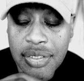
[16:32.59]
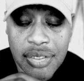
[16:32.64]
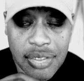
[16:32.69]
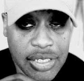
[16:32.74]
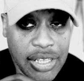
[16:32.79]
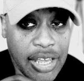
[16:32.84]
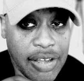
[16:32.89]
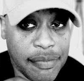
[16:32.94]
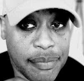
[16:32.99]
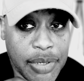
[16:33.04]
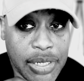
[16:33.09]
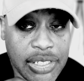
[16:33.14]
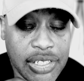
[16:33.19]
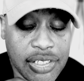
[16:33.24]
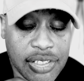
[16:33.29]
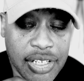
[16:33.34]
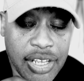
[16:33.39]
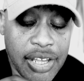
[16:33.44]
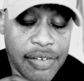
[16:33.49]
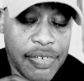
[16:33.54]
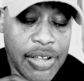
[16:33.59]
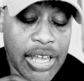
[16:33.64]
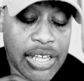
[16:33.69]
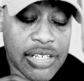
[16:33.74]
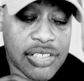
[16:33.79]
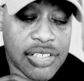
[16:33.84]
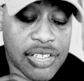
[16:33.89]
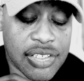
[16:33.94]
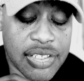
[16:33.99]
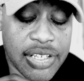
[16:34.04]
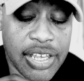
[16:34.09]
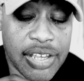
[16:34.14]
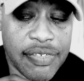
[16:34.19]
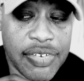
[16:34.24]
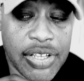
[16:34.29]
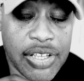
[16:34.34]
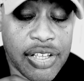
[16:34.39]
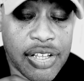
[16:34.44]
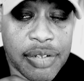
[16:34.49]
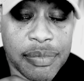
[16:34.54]
They have money, they have access, they
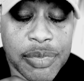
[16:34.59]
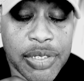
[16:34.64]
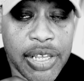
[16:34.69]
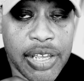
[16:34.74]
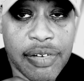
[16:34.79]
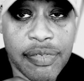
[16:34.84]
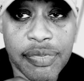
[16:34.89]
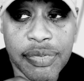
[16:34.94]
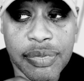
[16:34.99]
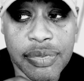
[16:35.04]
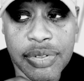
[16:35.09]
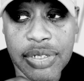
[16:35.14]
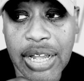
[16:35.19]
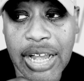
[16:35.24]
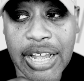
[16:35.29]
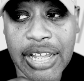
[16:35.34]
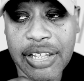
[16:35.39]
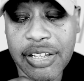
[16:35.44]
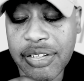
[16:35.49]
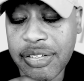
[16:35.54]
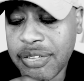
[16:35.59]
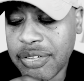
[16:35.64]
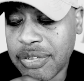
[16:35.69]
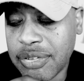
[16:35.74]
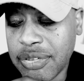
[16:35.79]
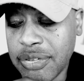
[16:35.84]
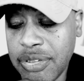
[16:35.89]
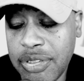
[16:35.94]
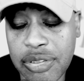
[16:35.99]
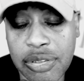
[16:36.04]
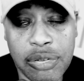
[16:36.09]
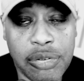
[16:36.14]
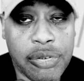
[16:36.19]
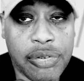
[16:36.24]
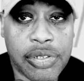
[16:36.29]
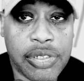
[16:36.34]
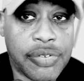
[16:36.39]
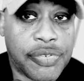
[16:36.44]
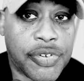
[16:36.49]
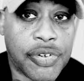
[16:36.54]
have incomes, they have highly
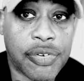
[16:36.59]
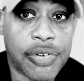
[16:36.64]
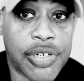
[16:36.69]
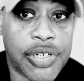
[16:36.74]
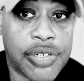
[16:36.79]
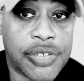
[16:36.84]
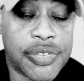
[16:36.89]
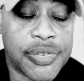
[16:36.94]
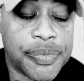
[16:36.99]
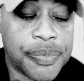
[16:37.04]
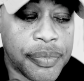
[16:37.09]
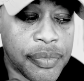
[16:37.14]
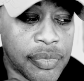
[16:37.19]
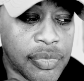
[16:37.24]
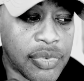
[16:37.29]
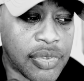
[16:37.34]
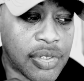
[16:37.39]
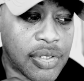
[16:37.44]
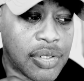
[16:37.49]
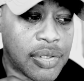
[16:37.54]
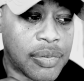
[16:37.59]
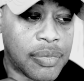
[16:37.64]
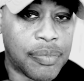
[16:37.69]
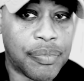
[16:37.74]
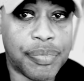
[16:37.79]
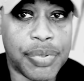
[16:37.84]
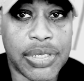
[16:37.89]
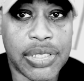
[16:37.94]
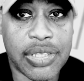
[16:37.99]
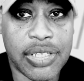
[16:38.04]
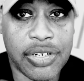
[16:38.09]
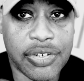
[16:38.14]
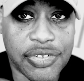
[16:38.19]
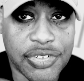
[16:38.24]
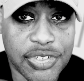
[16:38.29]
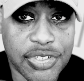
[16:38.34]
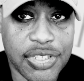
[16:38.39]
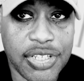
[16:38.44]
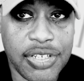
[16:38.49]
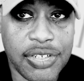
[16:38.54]
lucrative careers, but they're
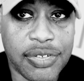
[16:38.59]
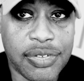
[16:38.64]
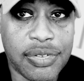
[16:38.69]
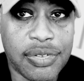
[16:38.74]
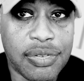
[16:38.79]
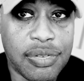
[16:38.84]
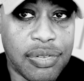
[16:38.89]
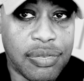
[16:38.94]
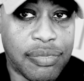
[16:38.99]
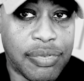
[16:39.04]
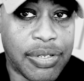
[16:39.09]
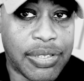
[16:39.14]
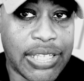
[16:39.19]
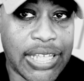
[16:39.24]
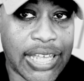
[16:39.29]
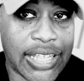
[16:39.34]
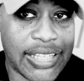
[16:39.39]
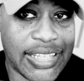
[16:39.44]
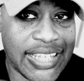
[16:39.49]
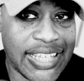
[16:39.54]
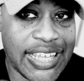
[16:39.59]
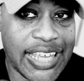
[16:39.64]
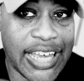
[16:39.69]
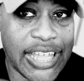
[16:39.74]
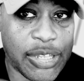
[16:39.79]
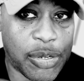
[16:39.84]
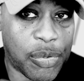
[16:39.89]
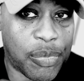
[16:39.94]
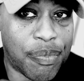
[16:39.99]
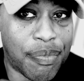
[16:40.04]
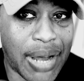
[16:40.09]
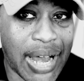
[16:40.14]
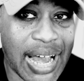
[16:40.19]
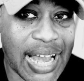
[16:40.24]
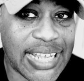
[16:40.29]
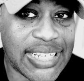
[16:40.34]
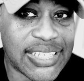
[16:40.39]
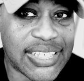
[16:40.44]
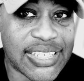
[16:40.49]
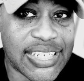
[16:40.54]
still with that ghetto
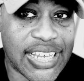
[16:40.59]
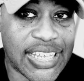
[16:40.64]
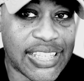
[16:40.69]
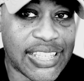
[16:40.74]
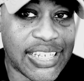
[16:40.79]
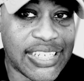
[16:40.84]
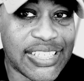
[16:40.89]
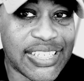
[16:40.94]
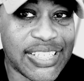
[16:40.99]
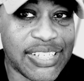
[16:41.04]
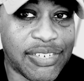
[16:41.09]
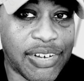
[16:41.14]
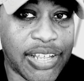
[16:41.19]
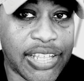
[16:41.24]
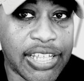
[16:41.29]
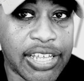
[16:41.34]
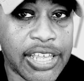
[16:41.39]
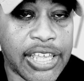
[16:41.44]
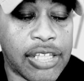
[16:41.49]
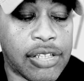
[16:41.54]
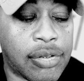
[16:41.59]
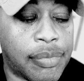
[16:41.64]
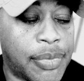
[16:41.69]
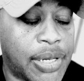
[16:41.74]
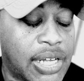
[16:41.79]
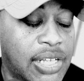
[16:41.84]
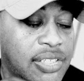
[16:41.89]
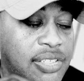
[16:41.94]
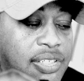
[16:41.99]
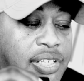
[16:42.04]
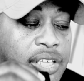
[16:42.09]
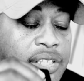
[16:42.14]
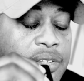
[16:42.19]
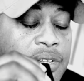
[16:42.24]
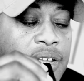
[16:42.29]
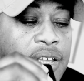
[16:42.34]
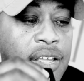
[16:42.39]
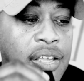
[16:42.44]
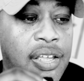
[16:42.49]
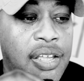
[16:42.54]
mindset. They still have that ghetto mindset.